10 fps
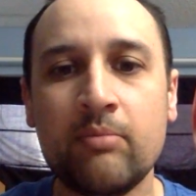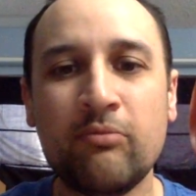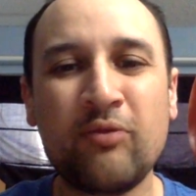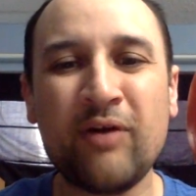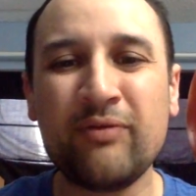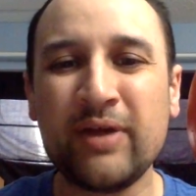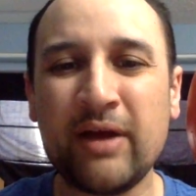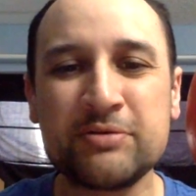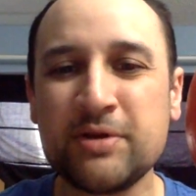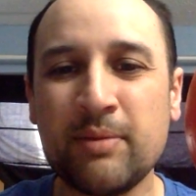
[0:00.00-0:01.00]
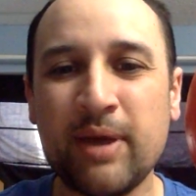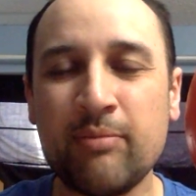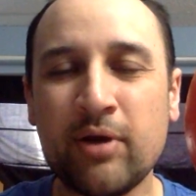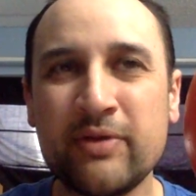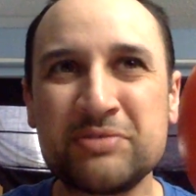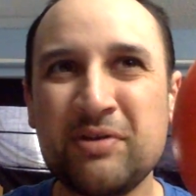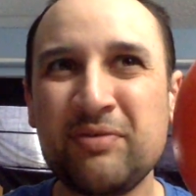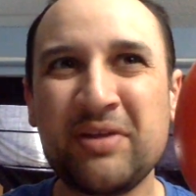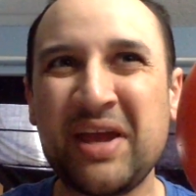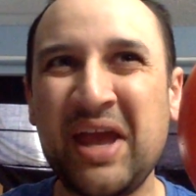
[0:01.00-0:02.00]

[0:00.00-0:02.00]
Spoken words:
roughly, I was reading a paper on this, roughly like